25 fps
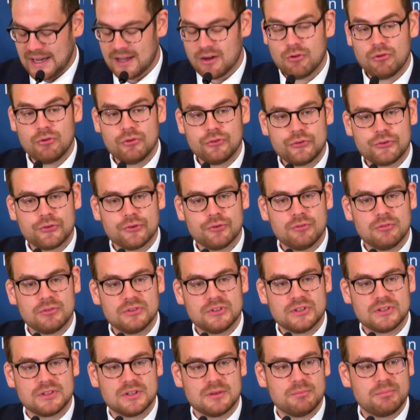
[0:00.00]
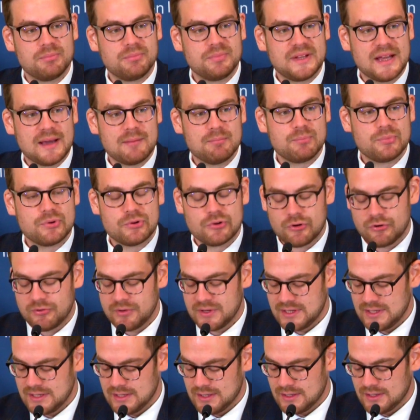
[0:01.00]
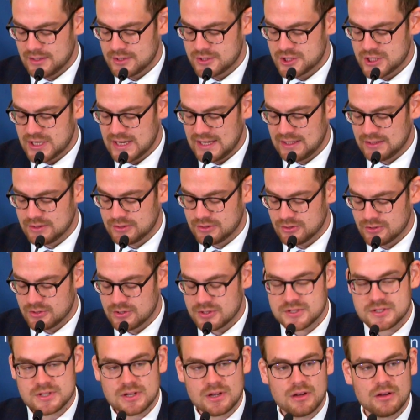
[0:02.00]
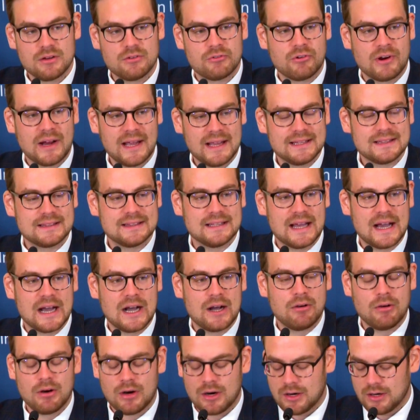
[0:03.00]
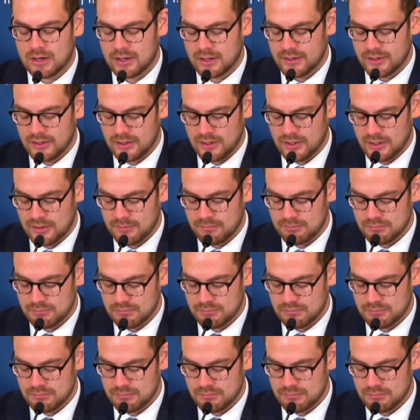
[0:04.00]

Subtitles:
also the temporary shelters, right now are